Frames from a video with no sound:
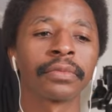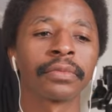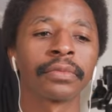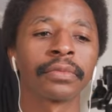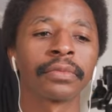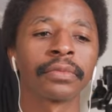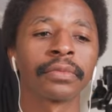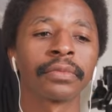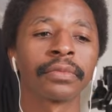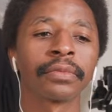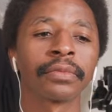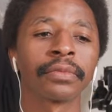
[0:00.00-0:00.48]

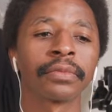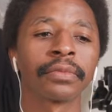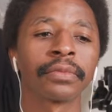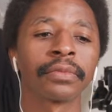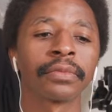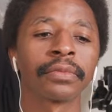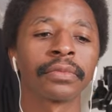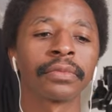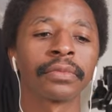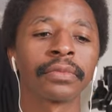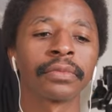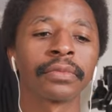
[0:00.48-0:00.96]

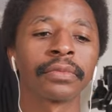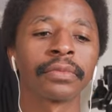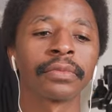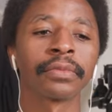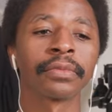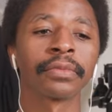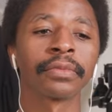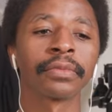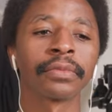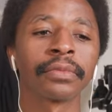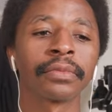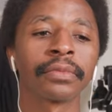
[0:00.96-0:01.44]

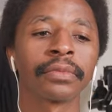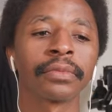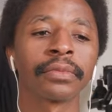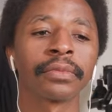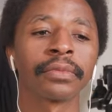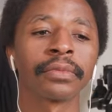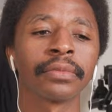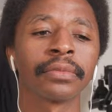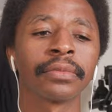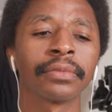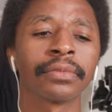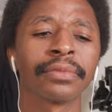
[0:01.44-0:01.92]

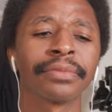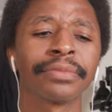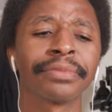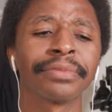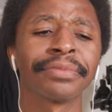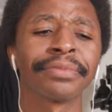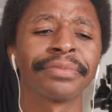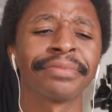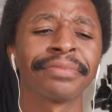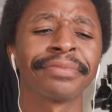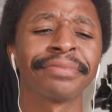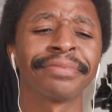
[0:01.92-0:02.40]

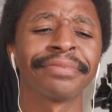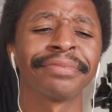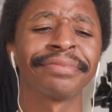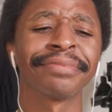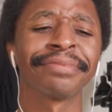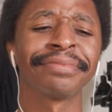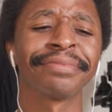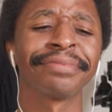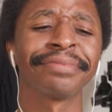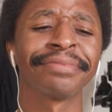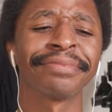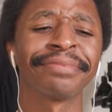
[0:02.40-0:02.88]

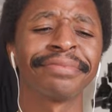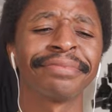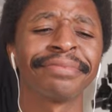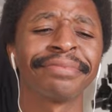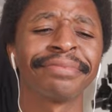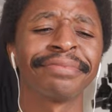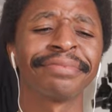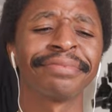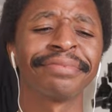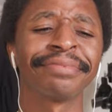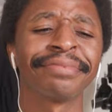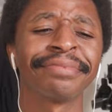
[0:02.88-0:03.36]

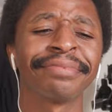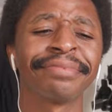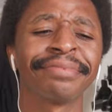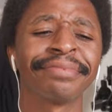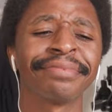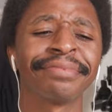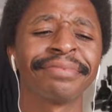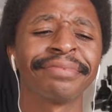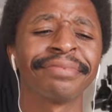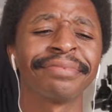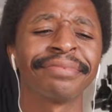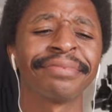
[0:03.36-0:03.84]

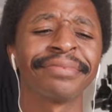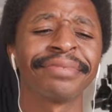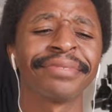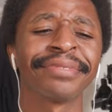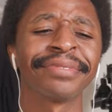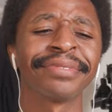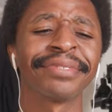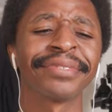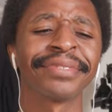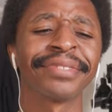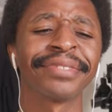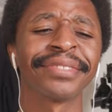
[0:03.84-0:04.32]

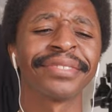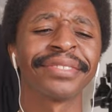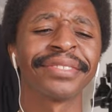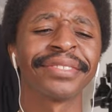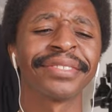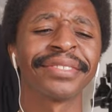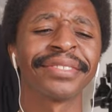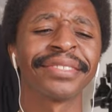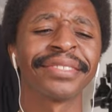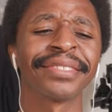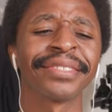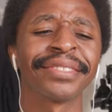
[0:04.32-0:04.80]

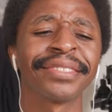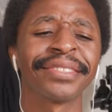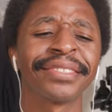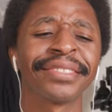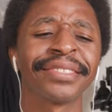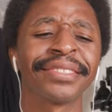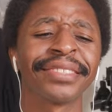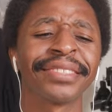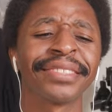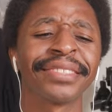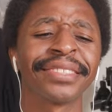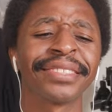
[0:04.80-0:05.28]

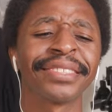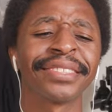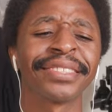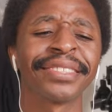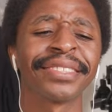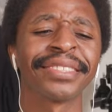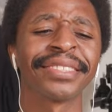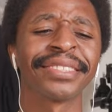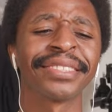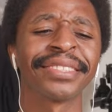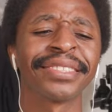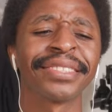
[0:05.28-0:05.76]

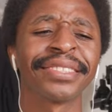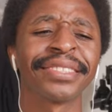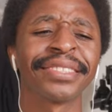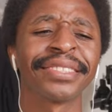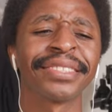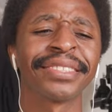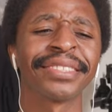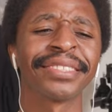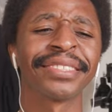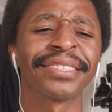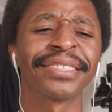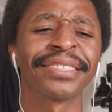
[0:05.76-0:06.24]

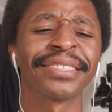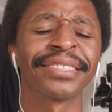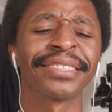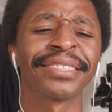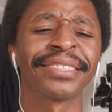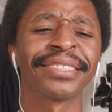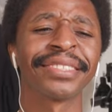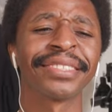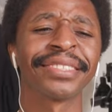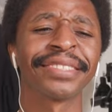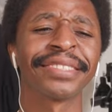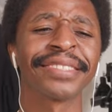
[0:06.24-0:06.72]

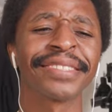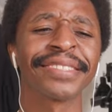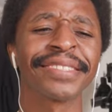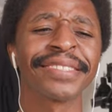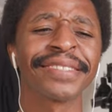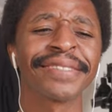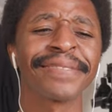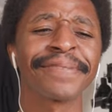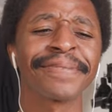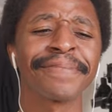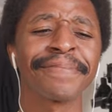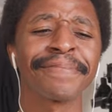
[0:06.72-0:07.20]

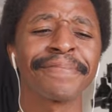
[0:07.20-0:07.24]
[no speech]